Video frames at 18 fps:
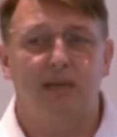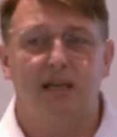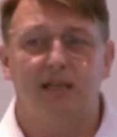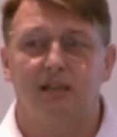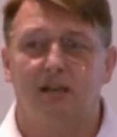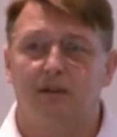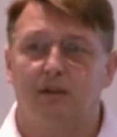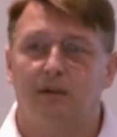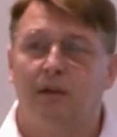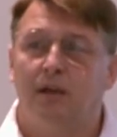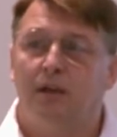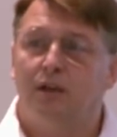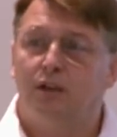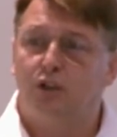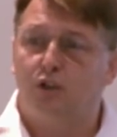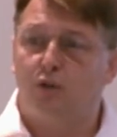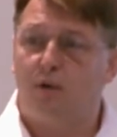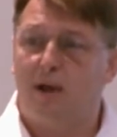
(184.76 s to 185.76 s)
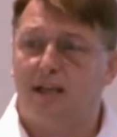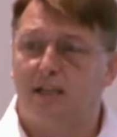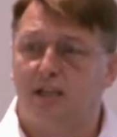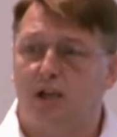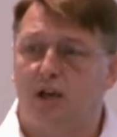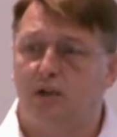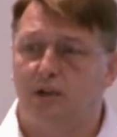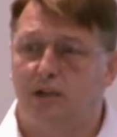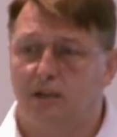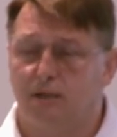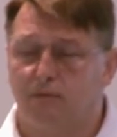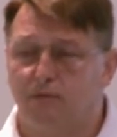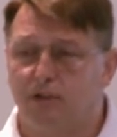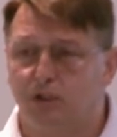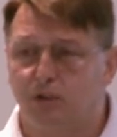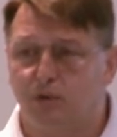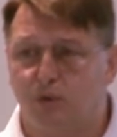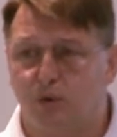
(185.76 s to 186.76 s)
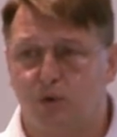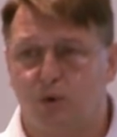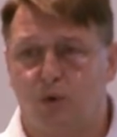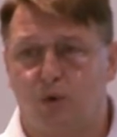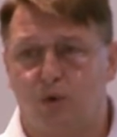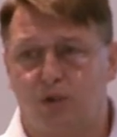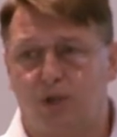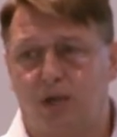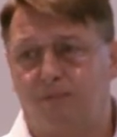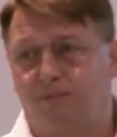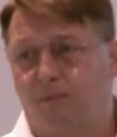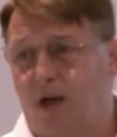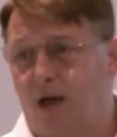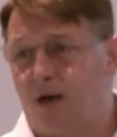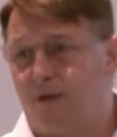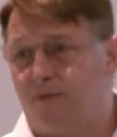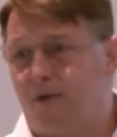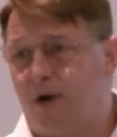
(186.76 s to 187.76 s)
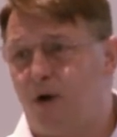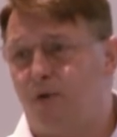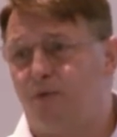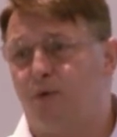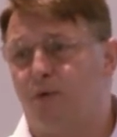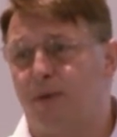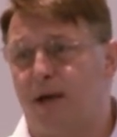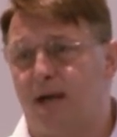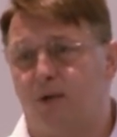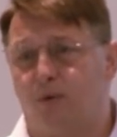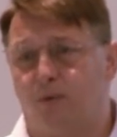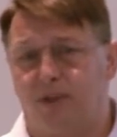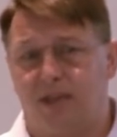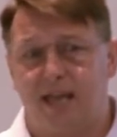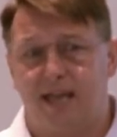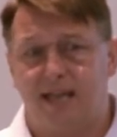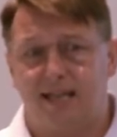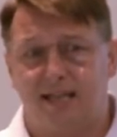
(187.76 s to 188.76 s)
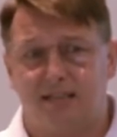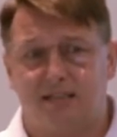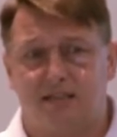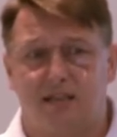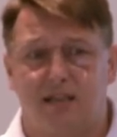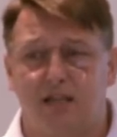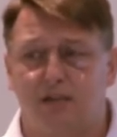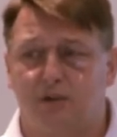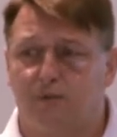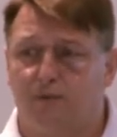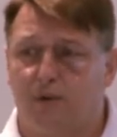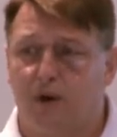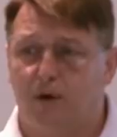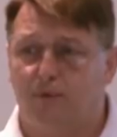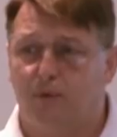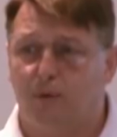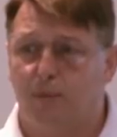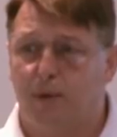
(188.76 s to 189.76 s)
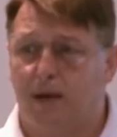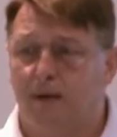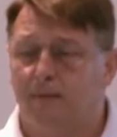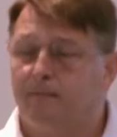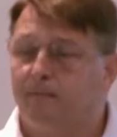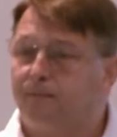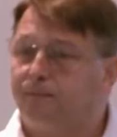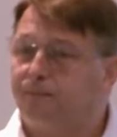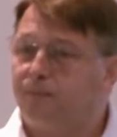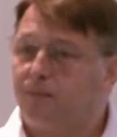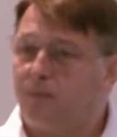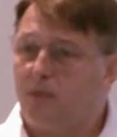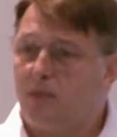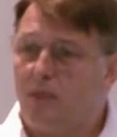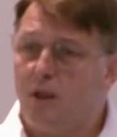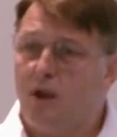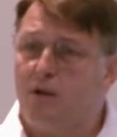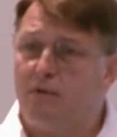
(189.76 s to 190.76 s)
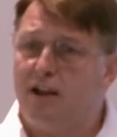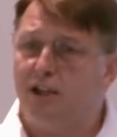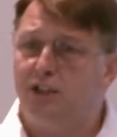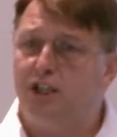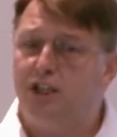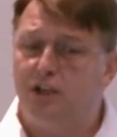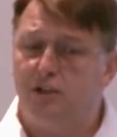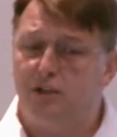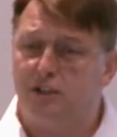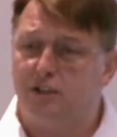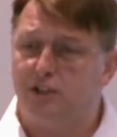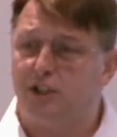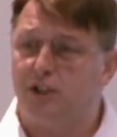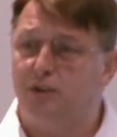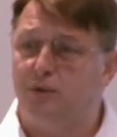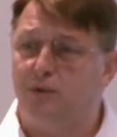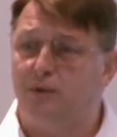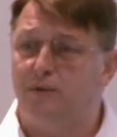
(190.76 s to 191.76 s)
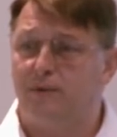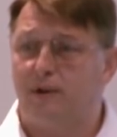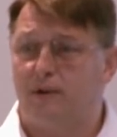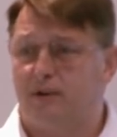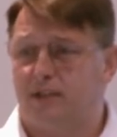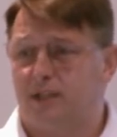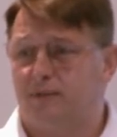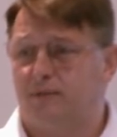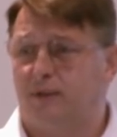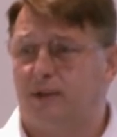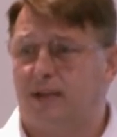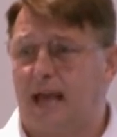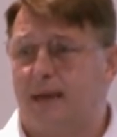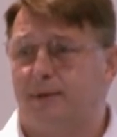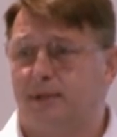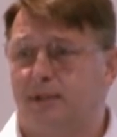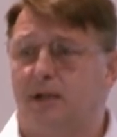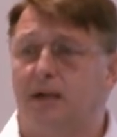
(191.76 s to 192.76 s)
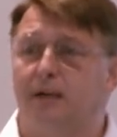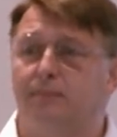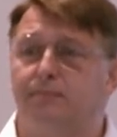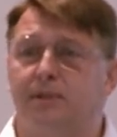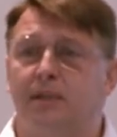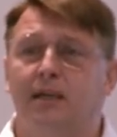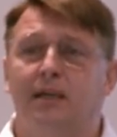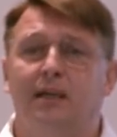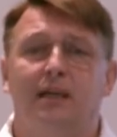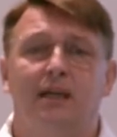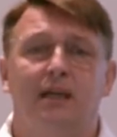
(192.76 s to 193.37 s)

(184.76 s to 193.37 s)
that means that the transcoding the original source file format or the destination file format are actually using two very different gamut types.